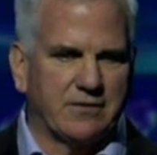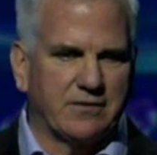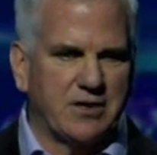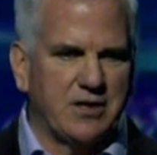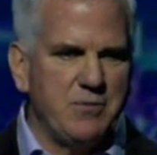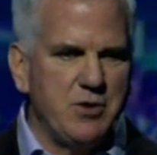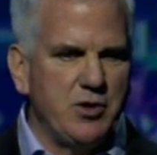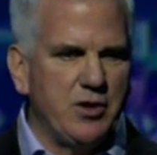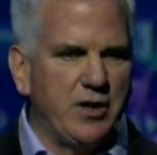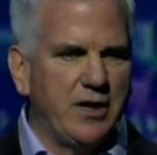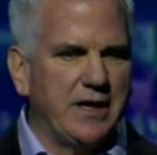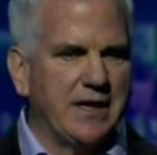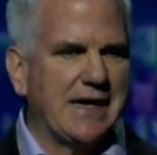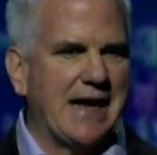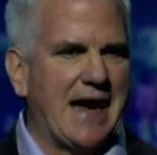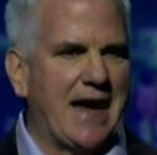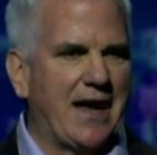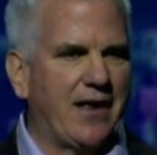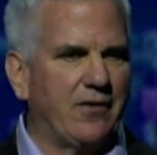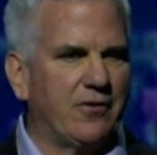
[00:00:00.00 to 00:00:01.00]
community
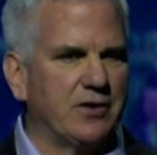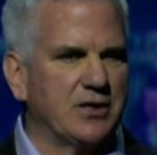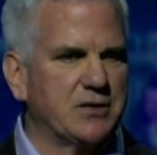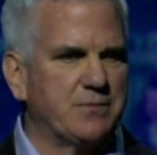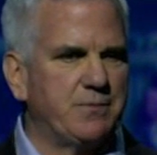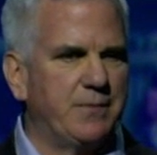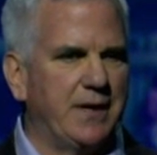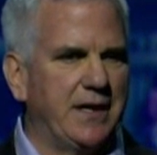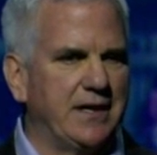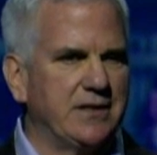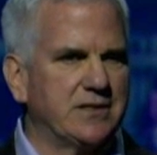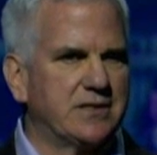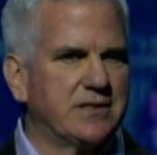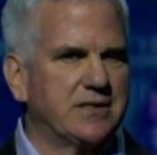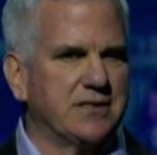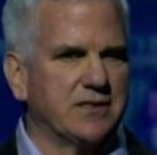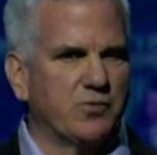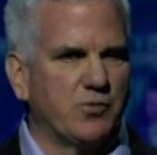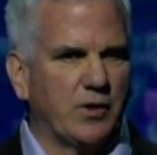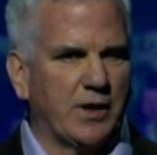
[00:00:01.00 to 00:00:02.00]
gathering
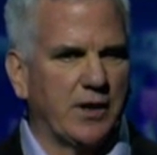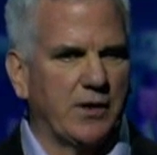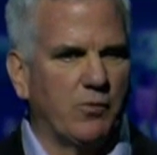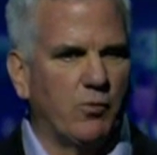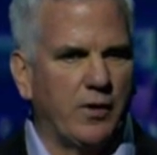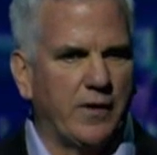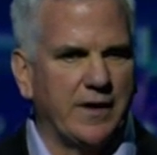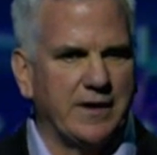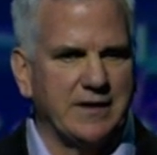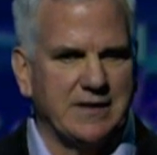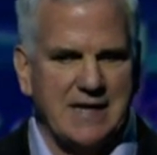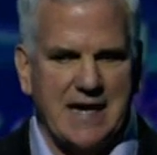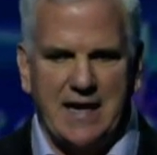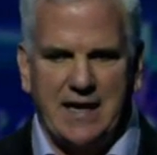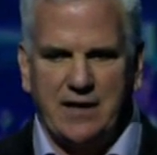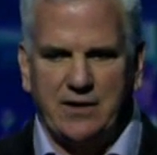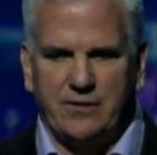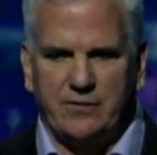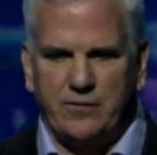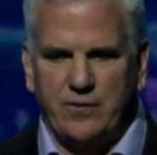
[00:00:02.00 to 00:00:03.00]
space is really one that
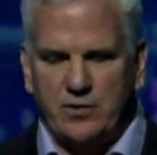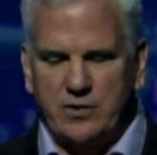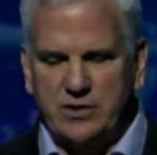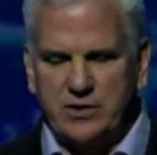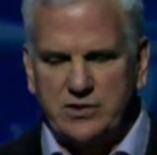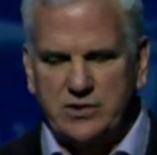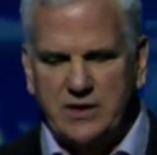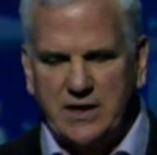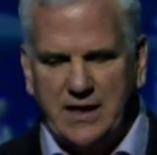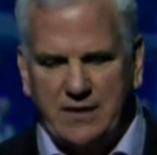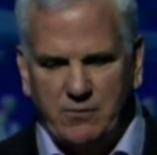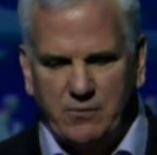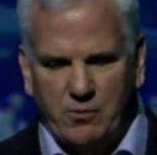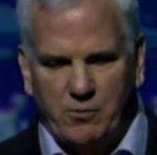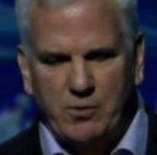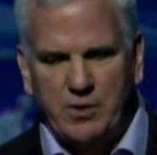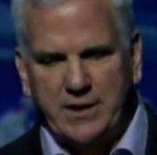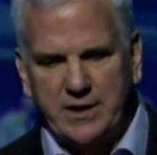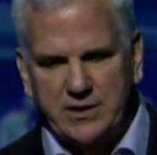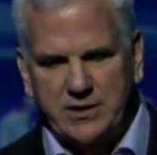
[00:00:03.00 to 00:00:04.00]
Dan has focused on that we're
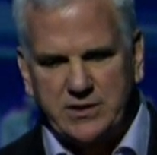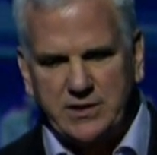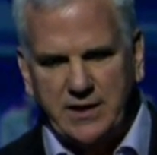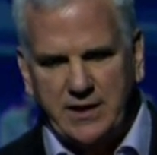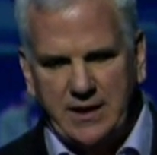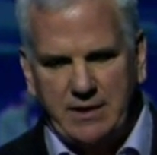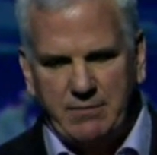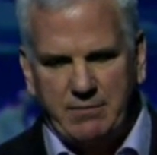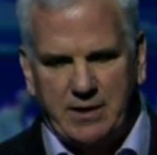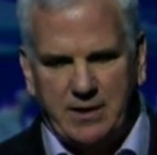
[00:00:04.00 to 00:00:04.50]
really excited